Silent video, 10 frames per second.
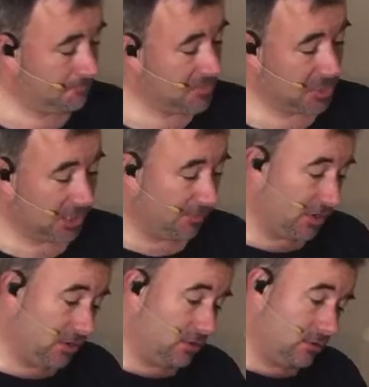
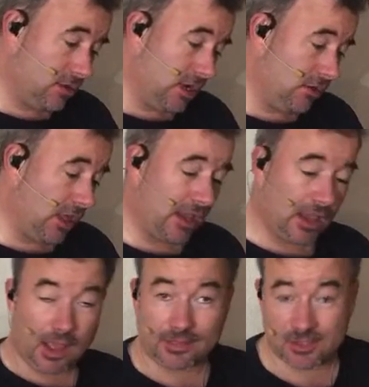delivered, like I
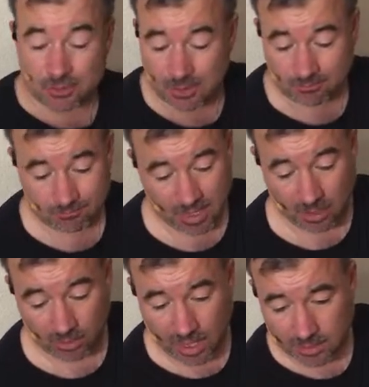got this one,
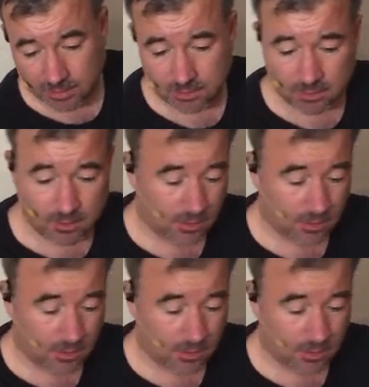hell yes.